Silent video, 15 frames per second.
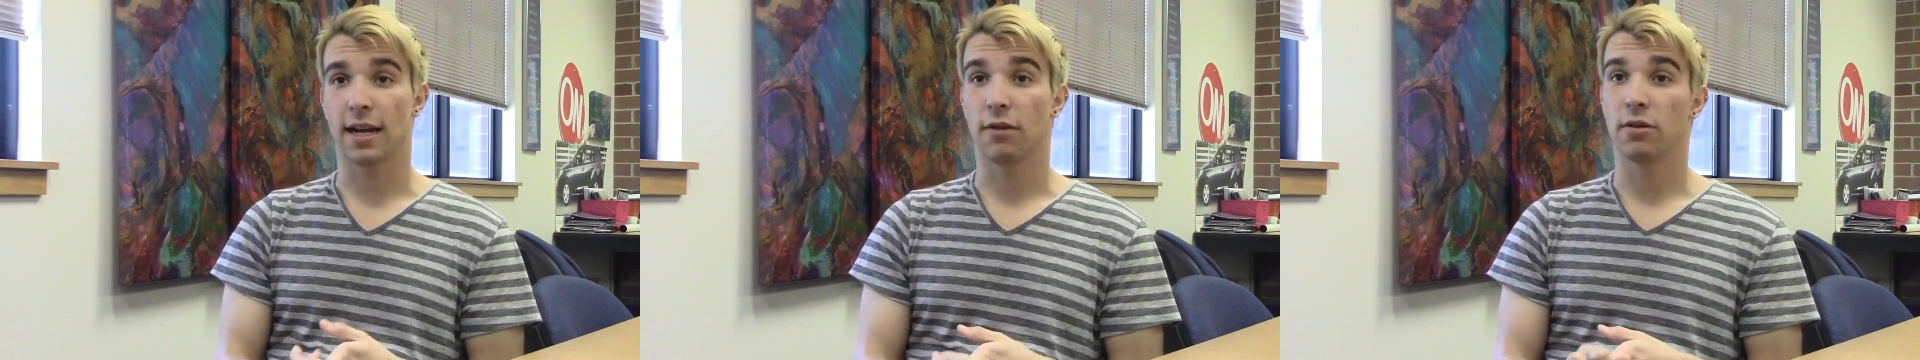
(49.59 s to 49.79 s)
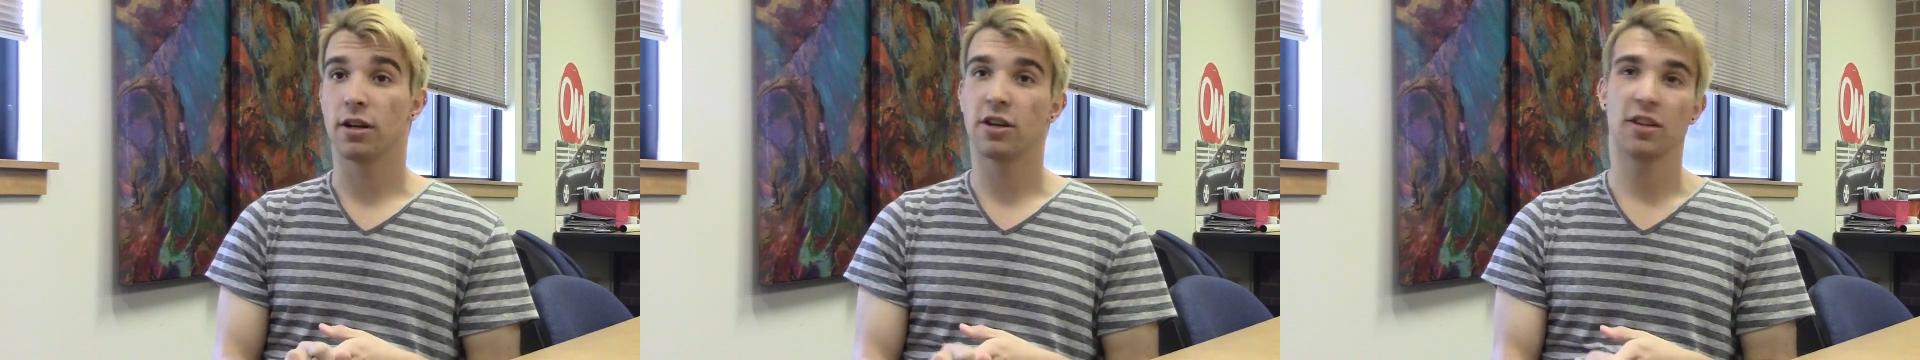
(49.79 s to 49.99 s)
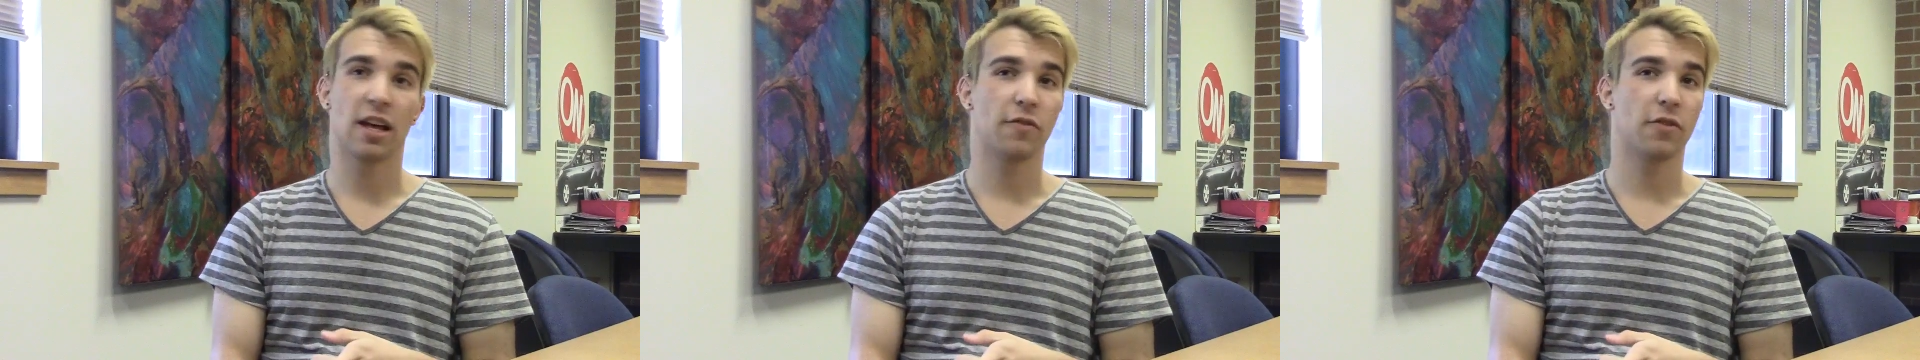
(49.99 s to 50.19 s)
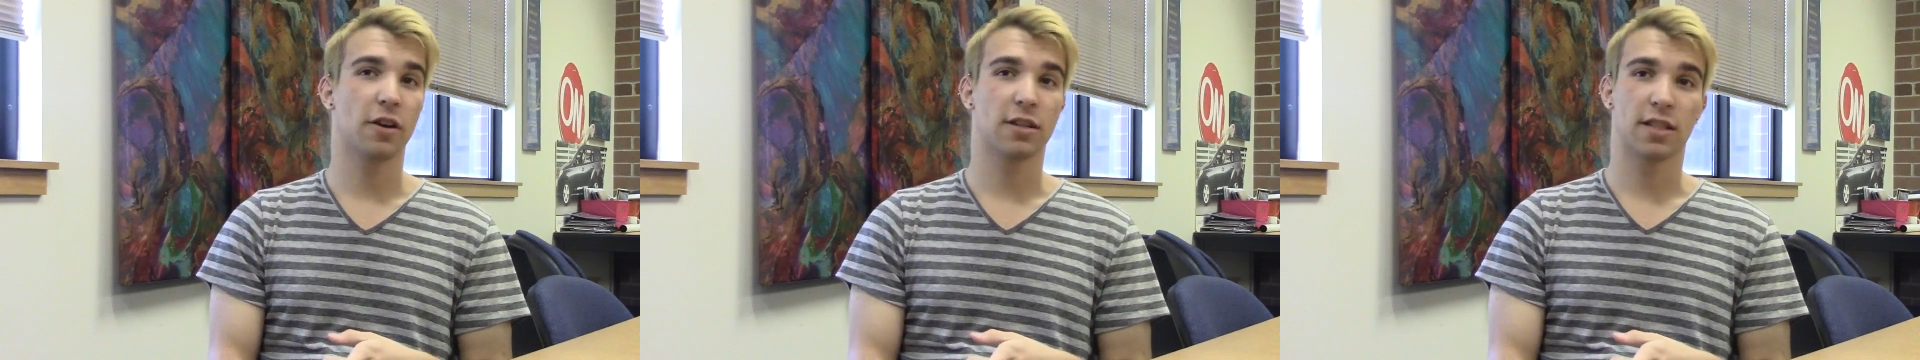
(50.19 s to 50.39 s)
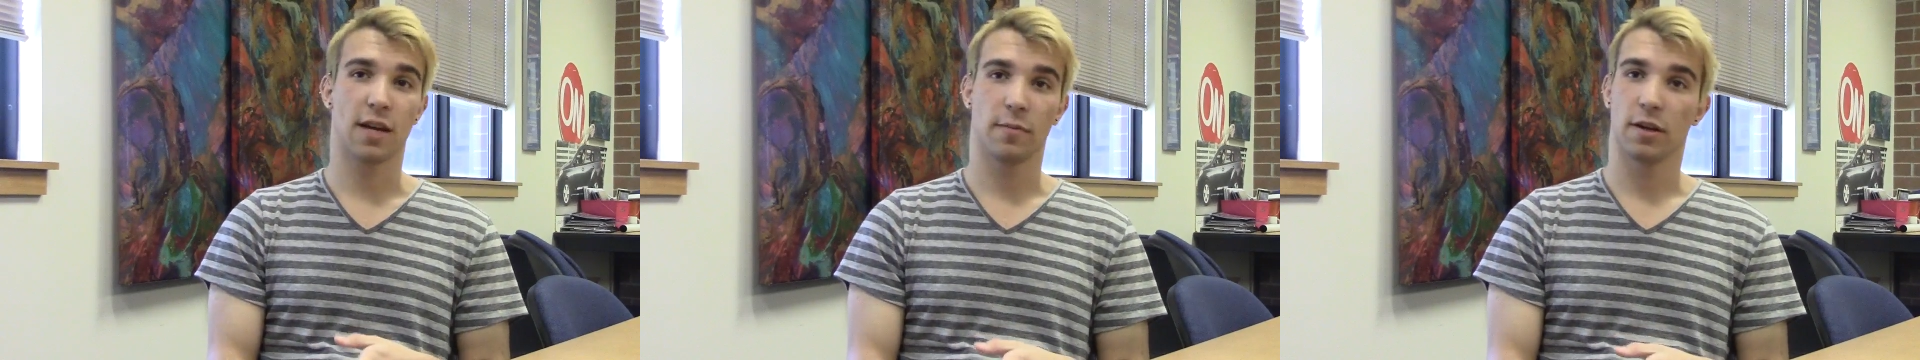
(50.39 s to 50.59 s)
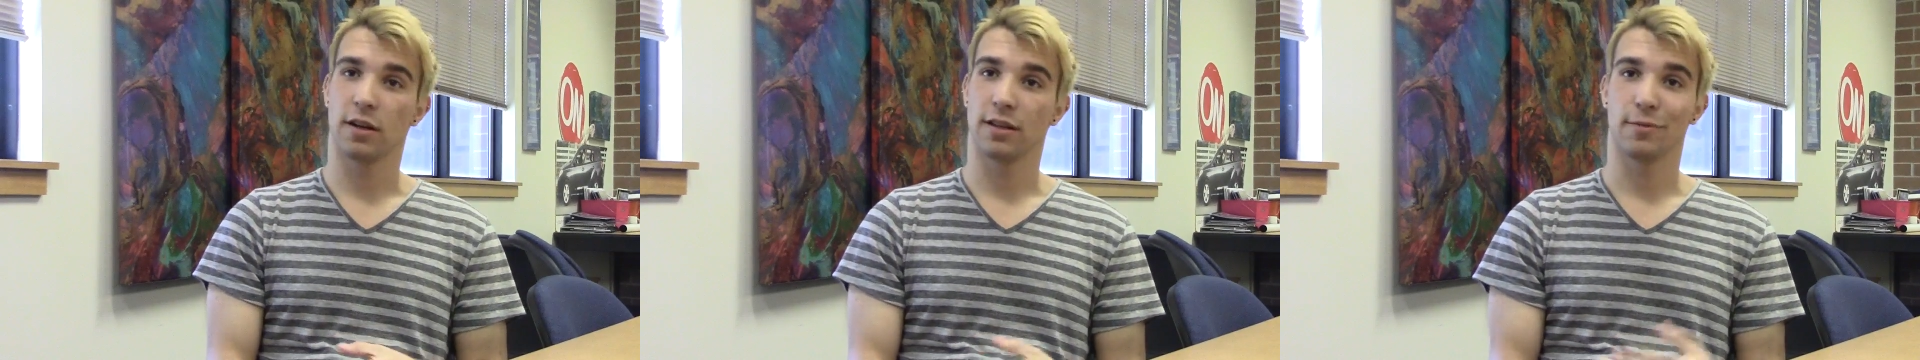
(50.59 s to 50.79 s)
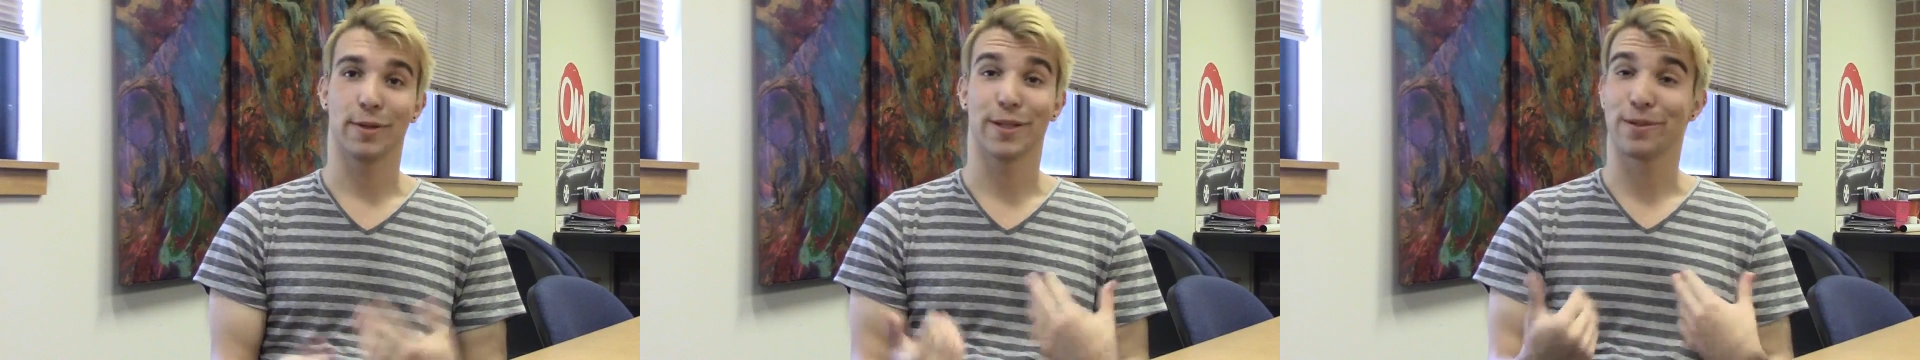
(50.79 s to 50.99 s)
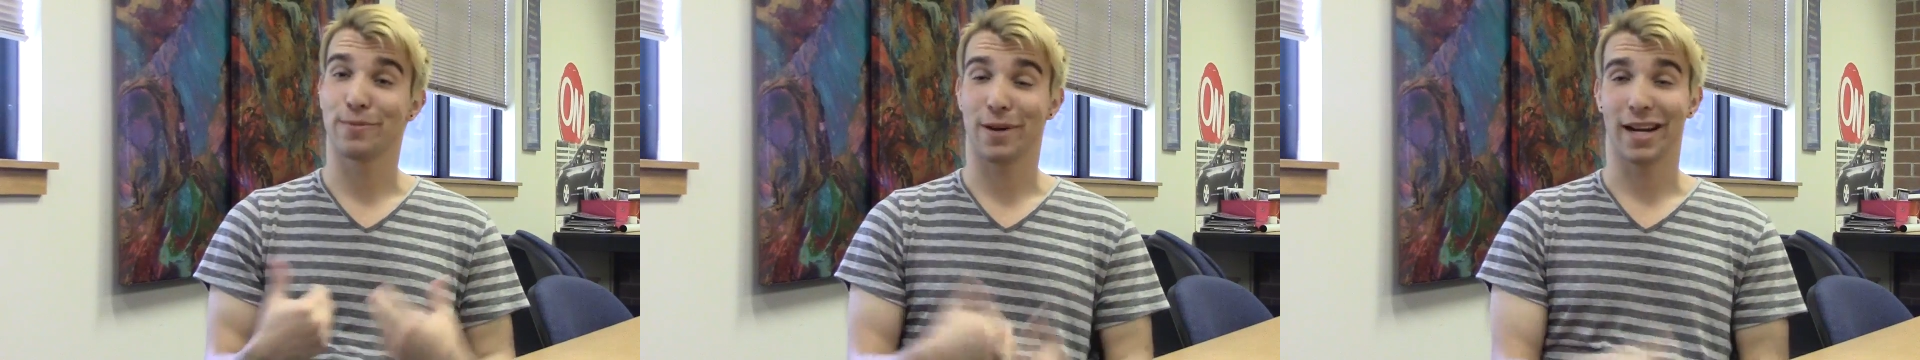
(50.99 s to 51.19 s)
I want to do that for a summer, and
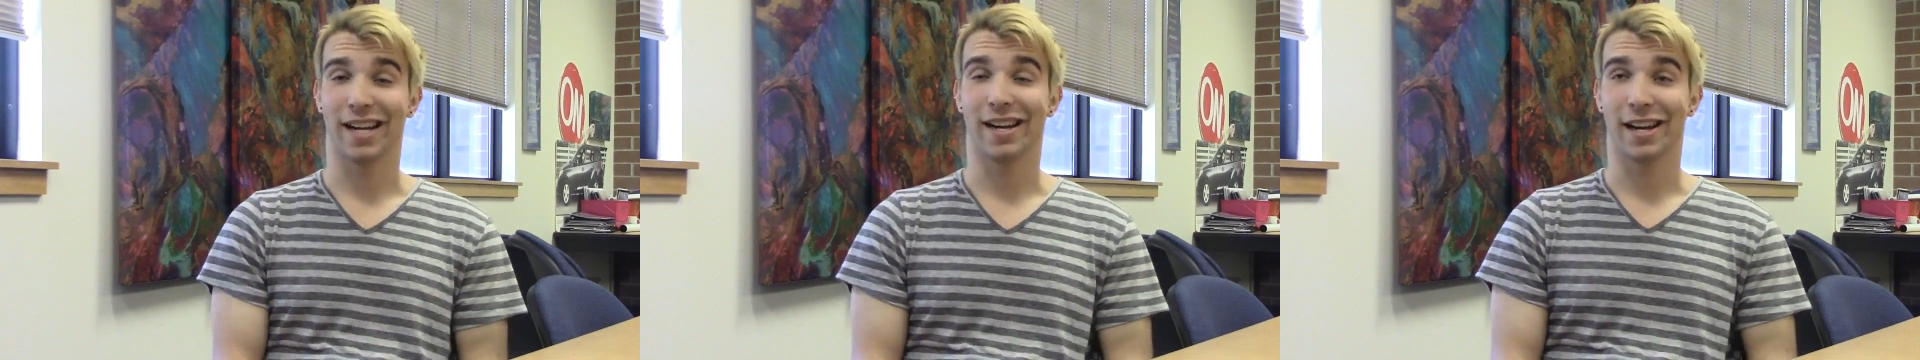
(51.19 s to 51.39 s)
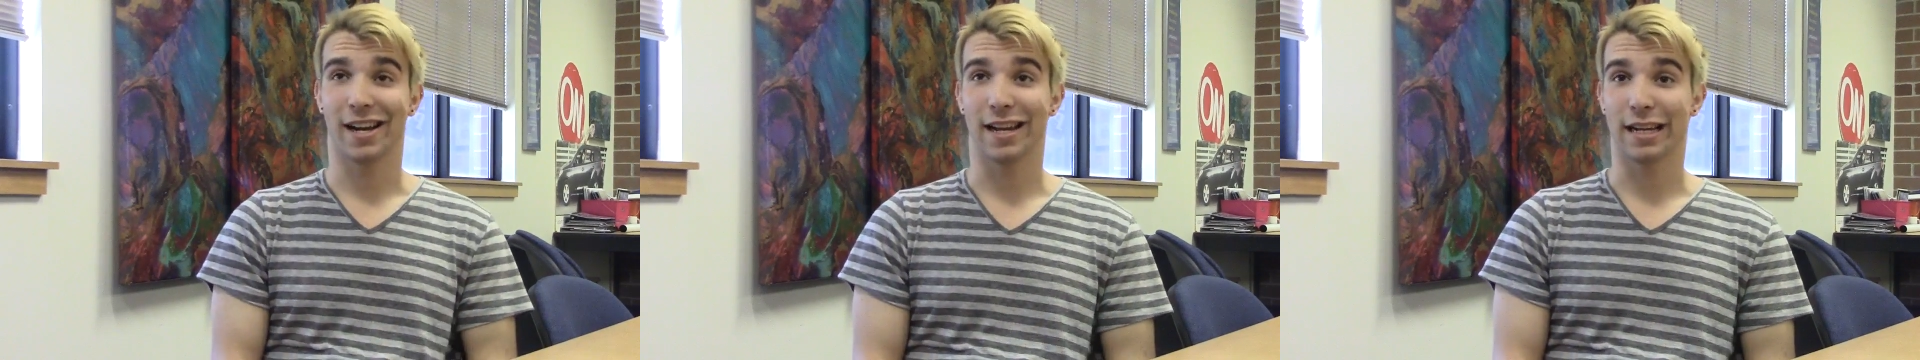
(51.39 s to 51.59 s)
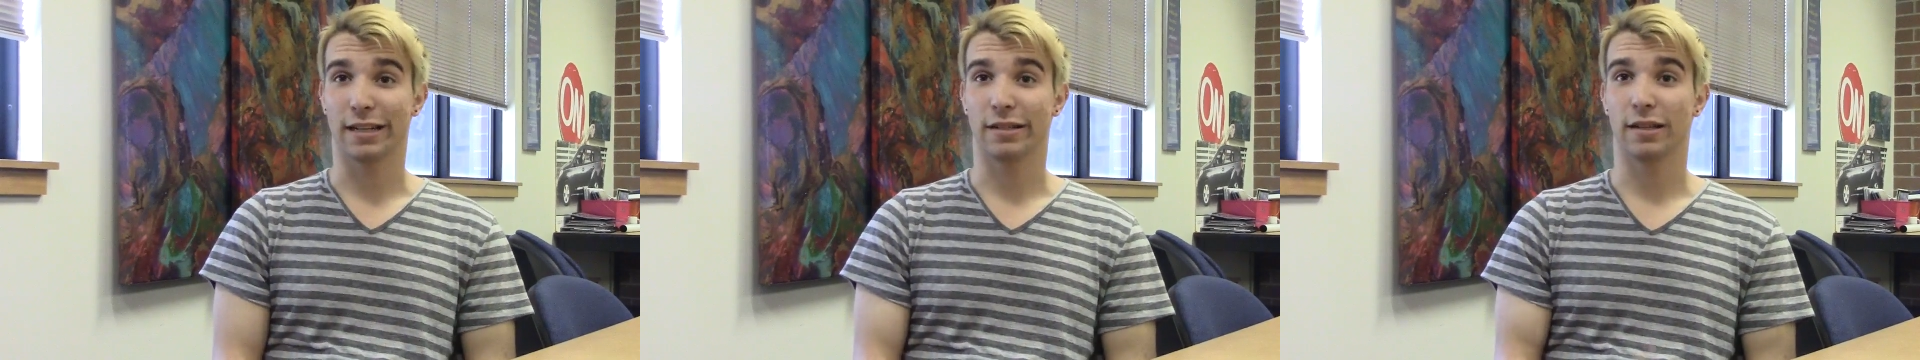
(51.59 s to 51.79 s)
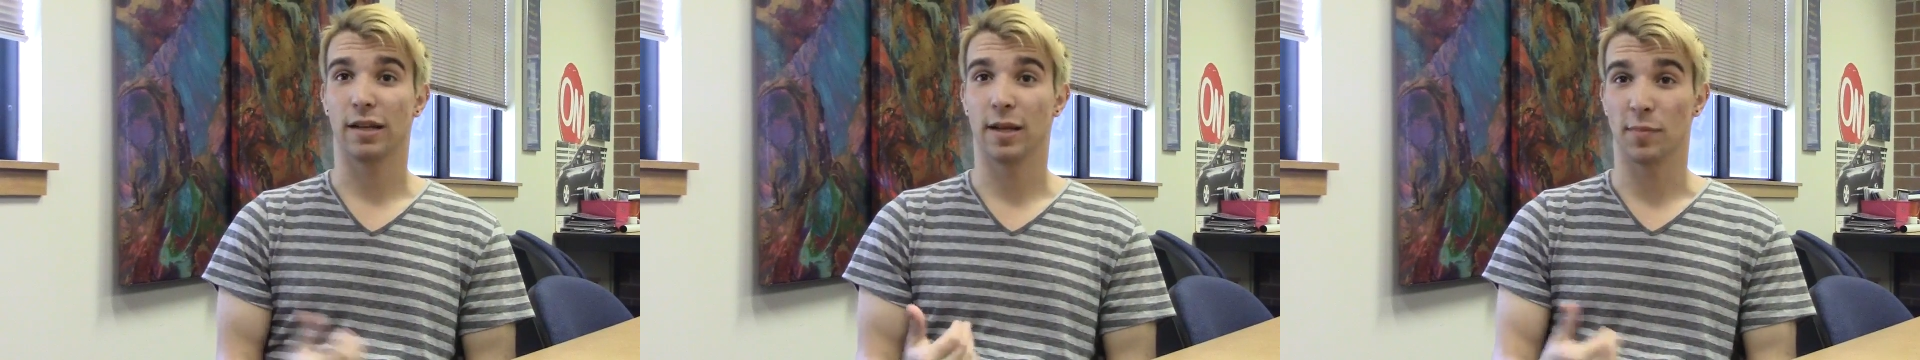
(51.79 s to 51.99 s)
which is why I kind of